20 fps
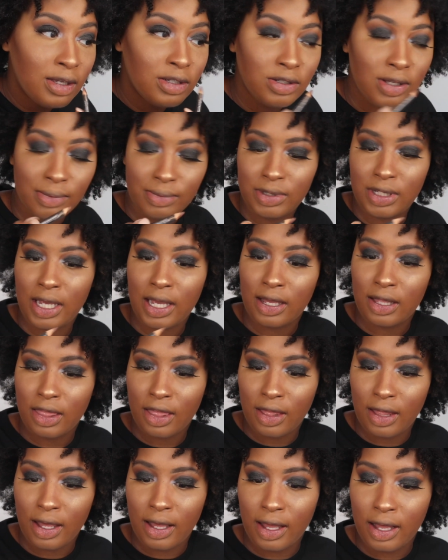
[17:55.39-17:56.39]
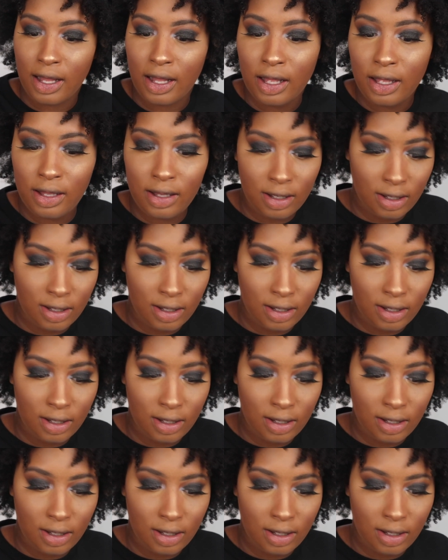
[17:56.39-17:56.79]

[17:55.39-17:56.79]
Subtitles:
So I'm gonna take the